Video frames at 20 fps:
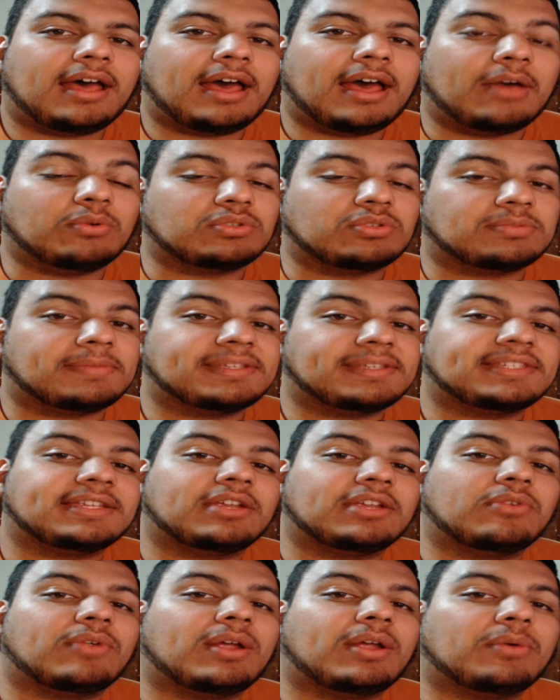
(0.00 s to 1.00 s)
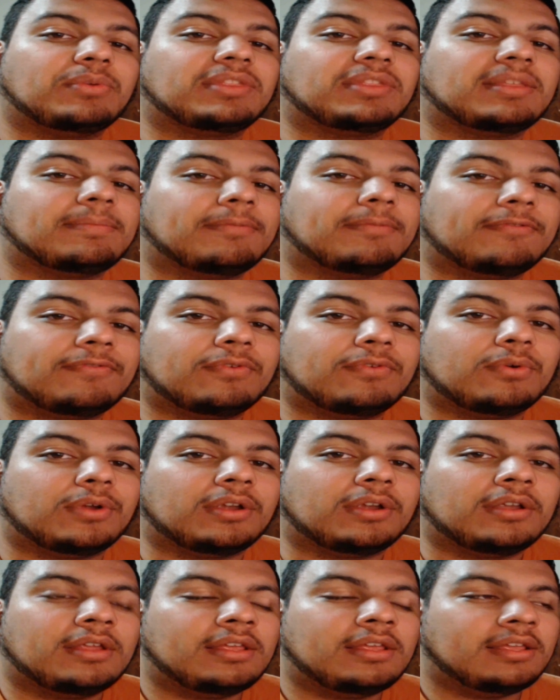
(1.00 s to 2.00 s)
I was messing around with it
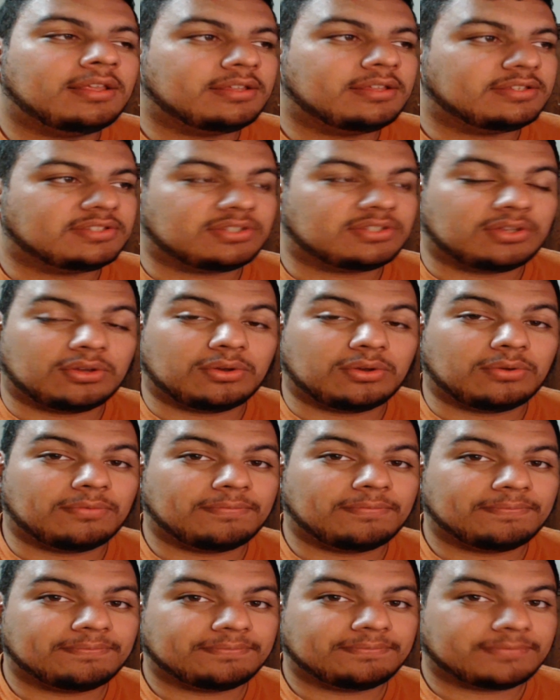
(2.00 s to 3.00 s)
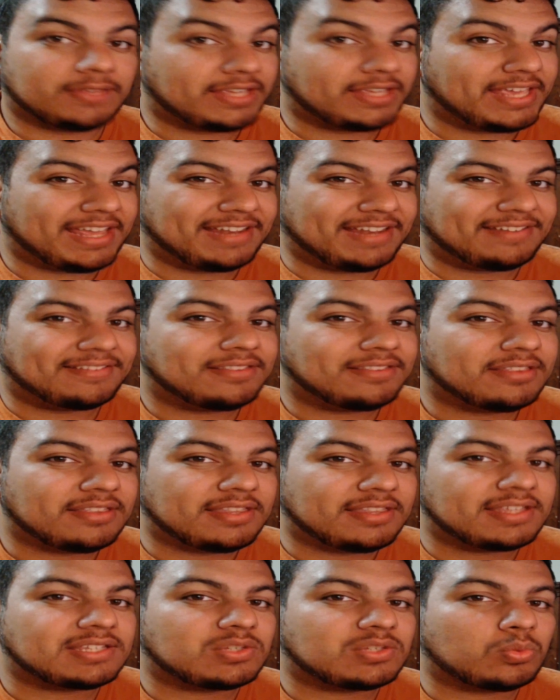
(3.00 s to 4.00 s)
before. So again,
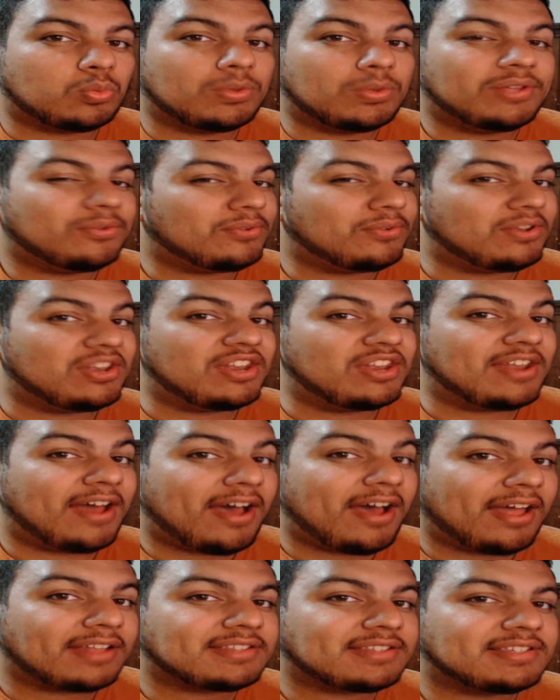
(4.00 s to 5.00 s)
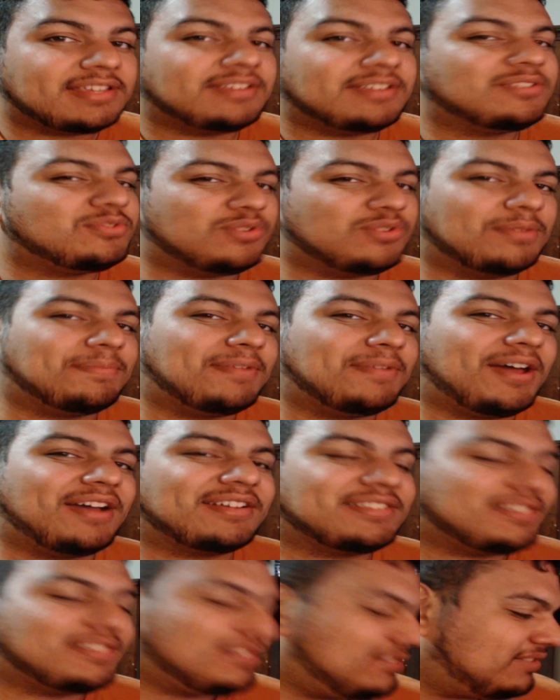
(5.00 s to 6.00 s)
this will not trip
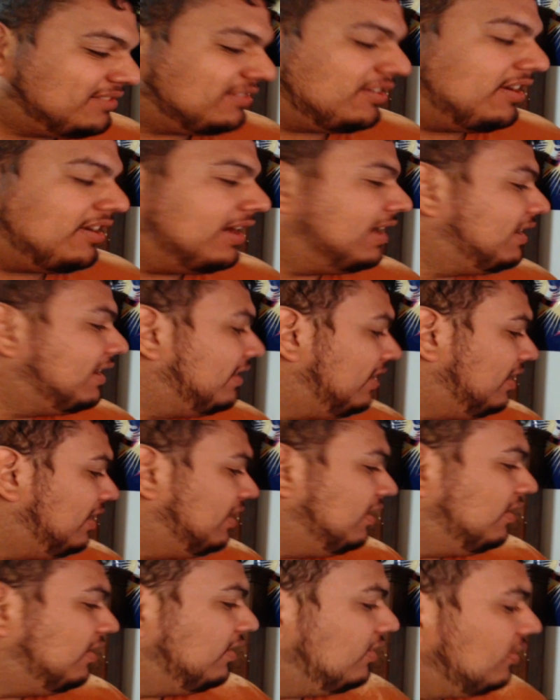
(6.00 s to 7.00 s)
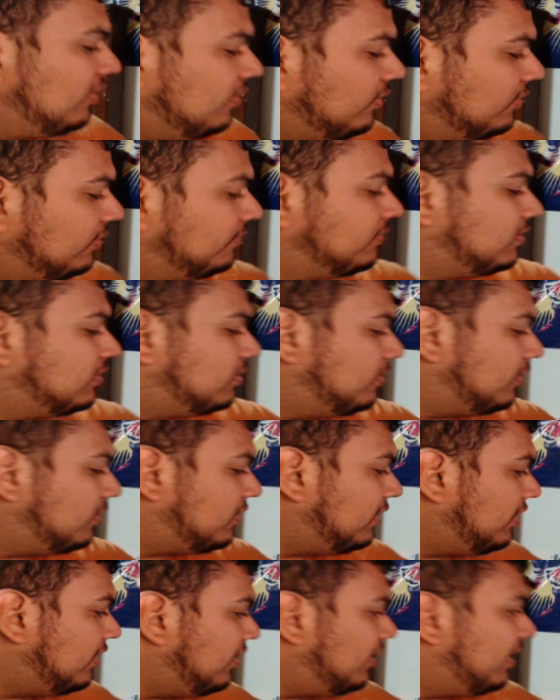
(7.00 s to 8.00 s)
Knox. Alright, cool. So we're
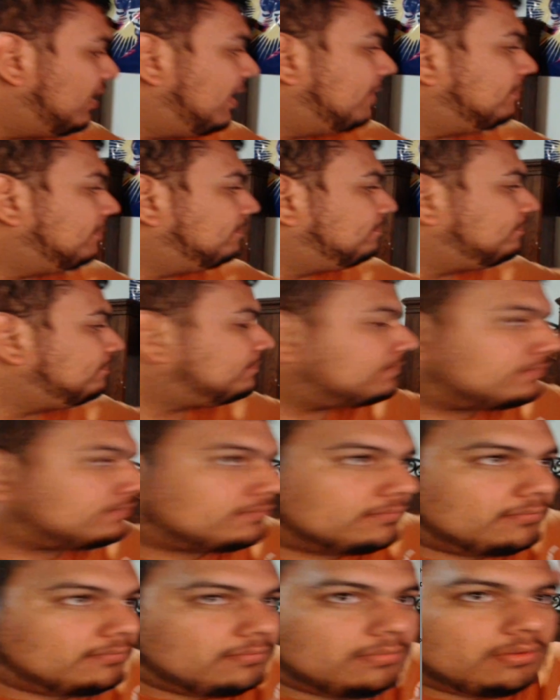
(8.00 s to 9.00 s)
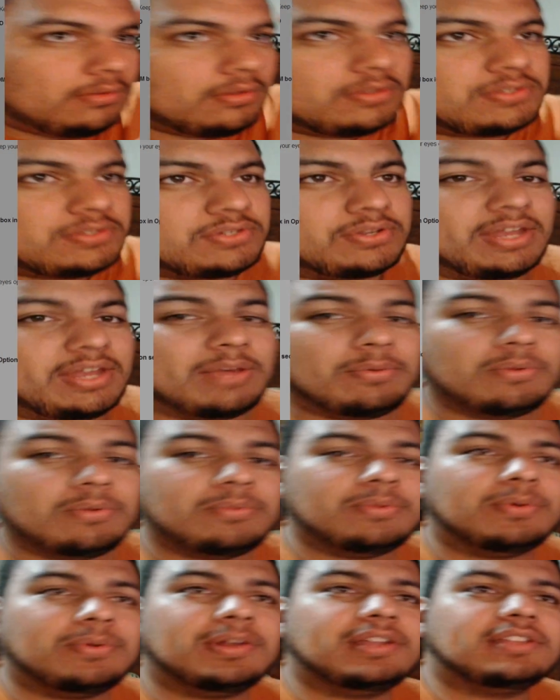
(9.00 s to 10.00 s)
clear on that. So now what
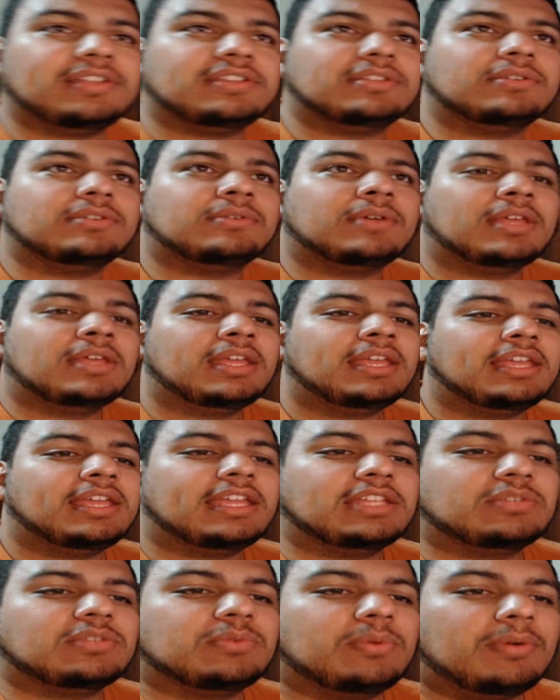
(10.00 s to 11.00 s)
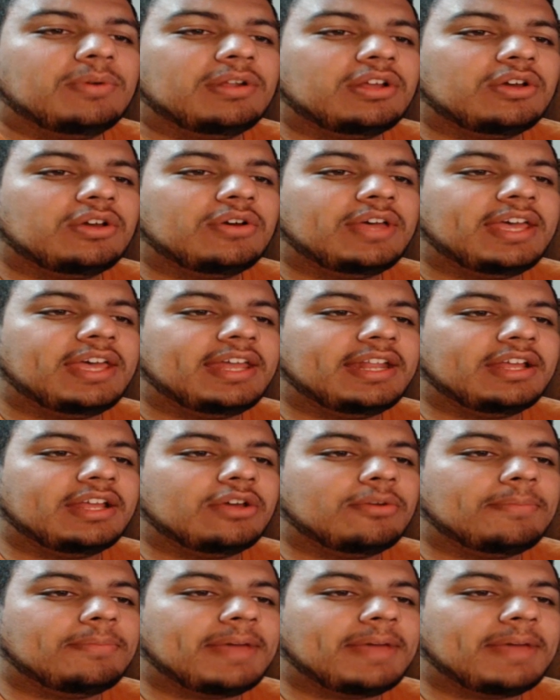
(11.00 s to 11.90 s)
we want to do is we want to go ahead and go